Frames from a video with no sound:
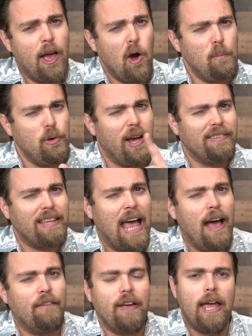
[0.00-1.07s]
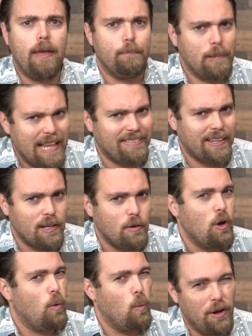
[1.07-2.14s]
I hope you guys have a blessed,
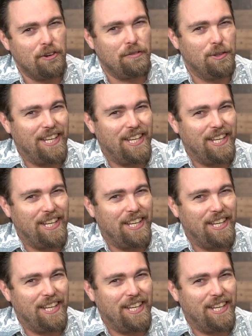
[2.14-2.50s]
wonderful